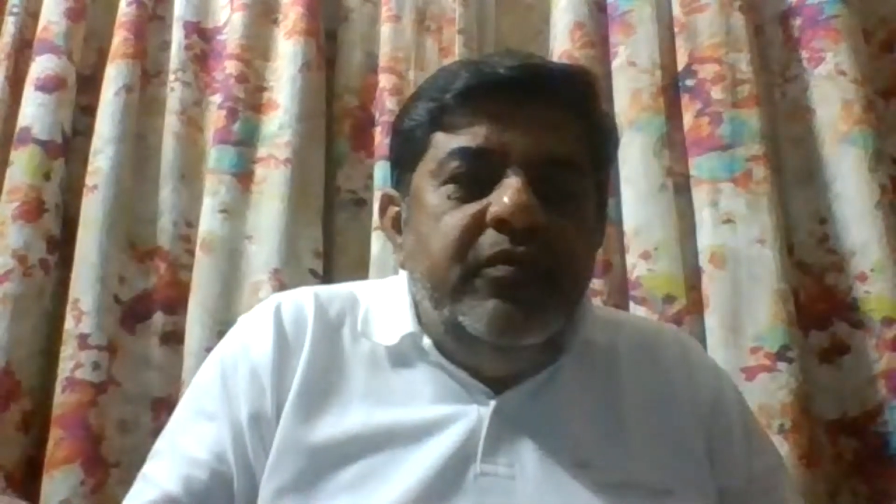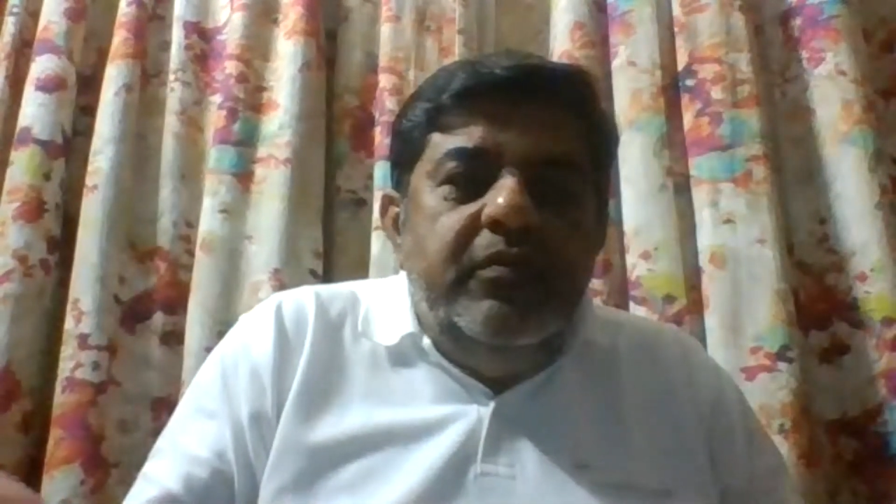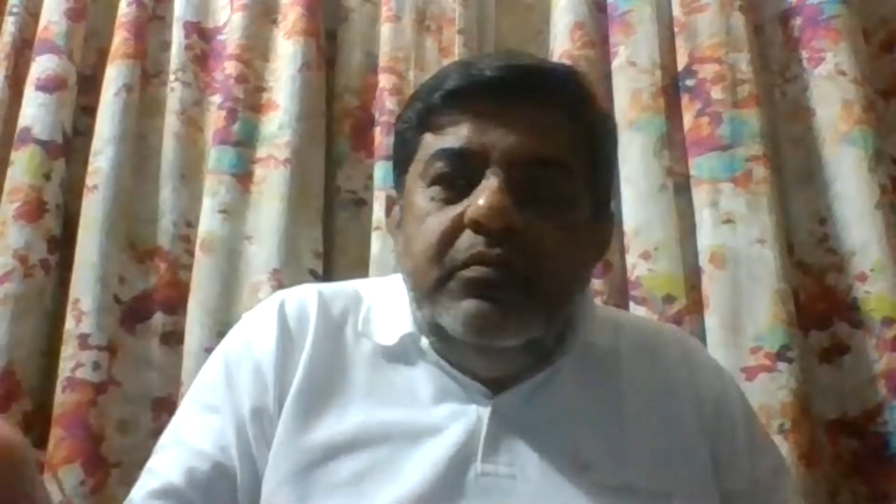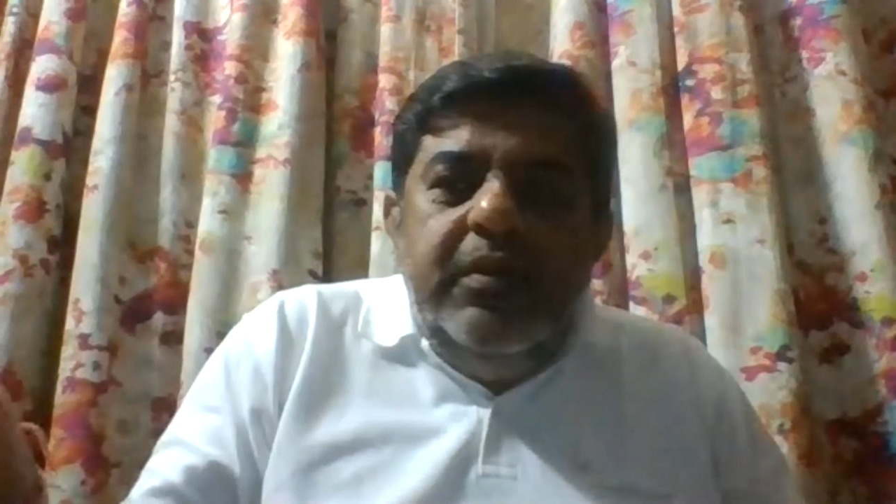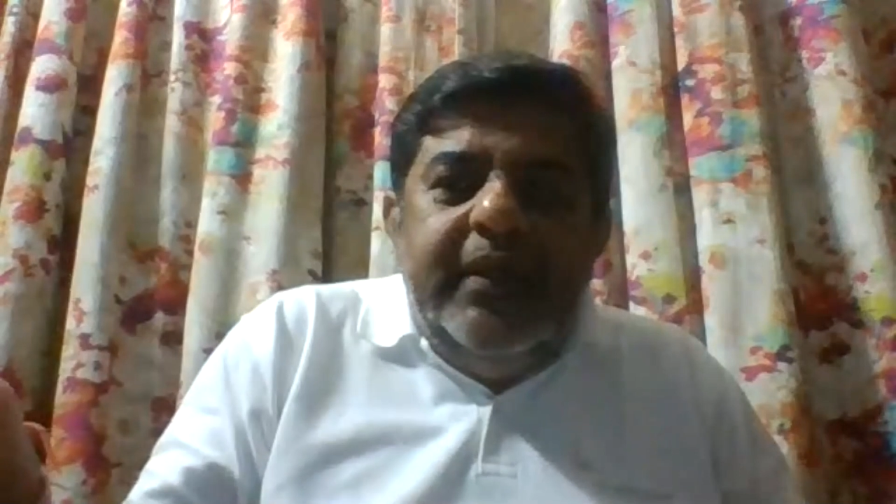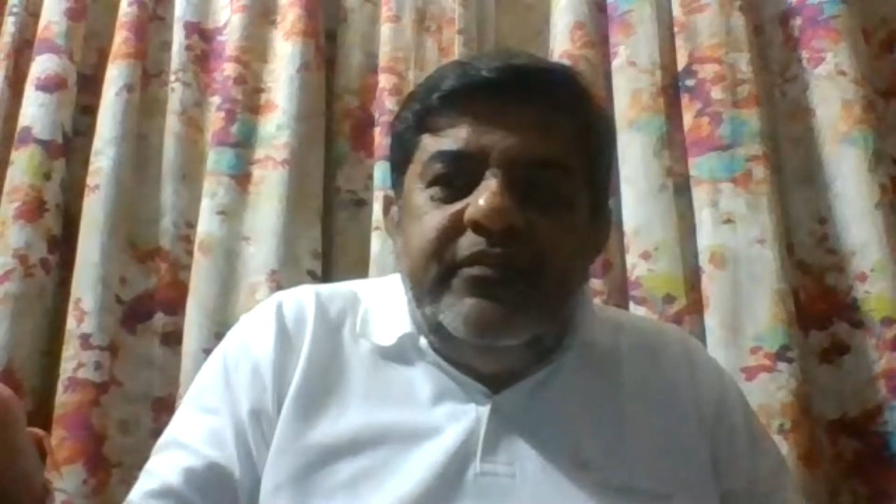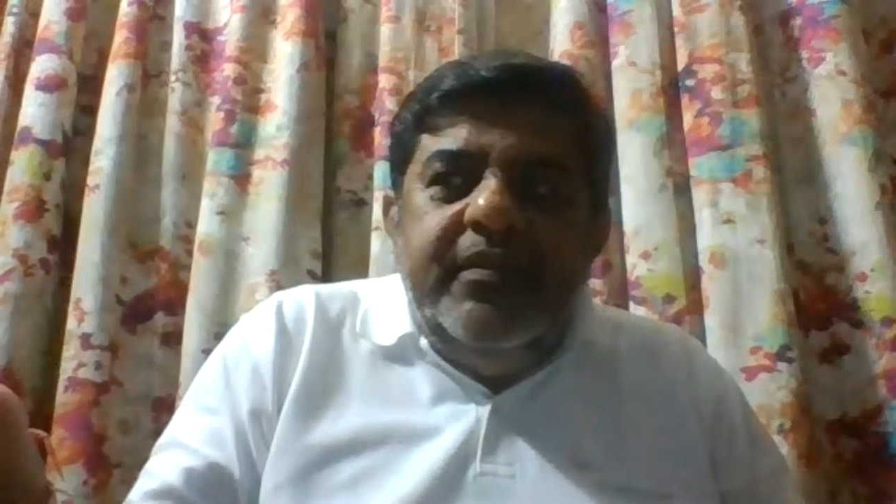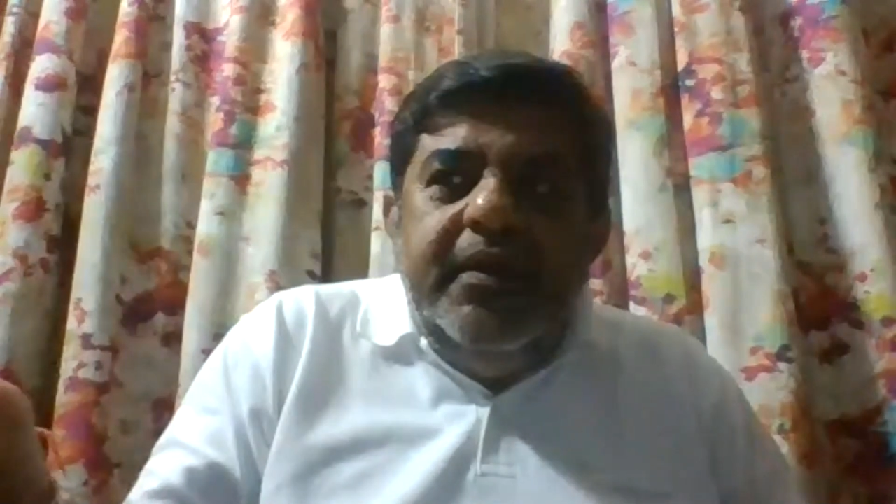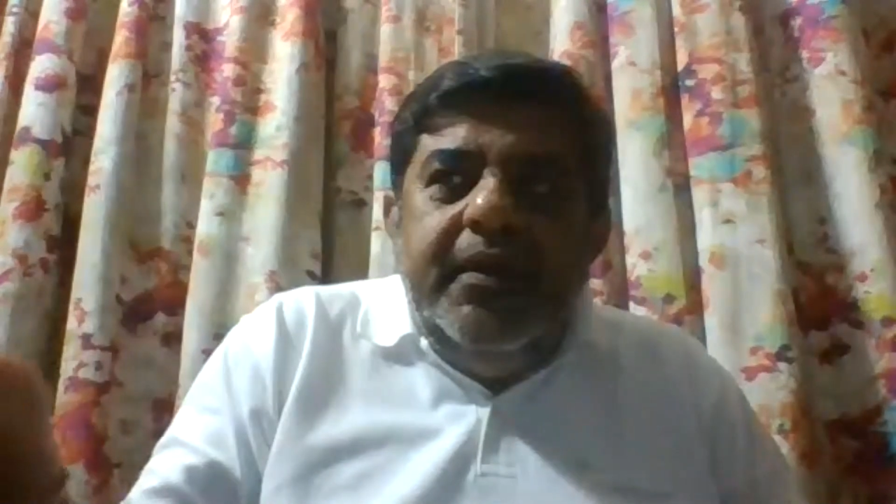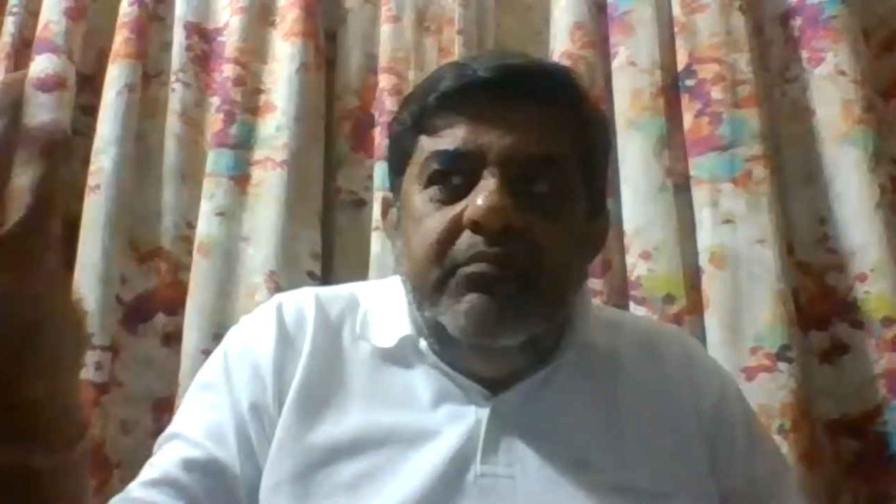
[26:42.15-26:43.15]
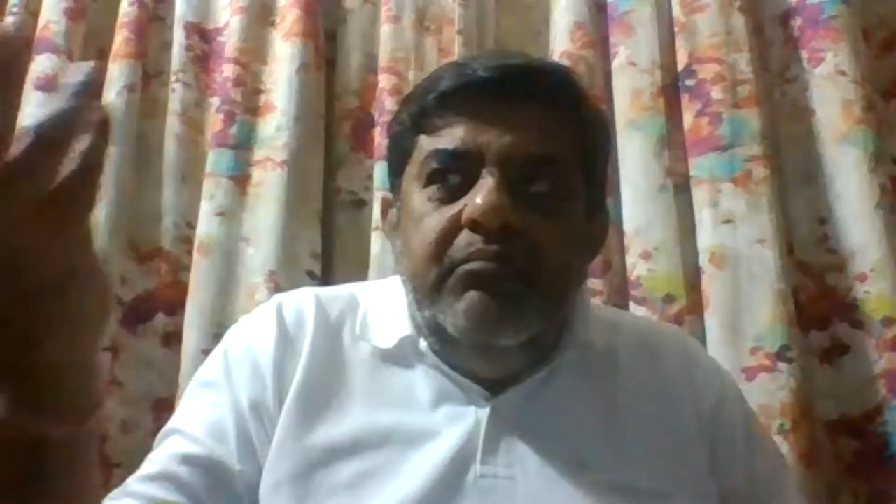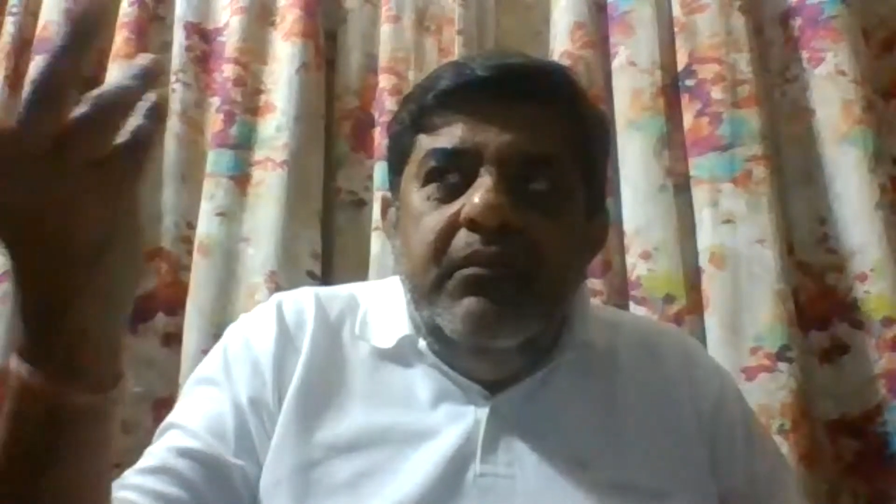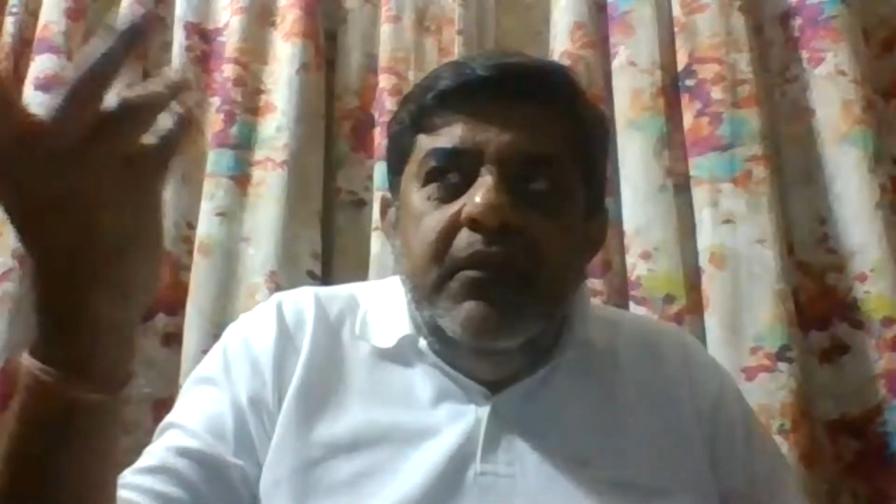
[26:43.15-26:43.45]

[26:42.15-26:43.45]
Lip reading: to, let's say,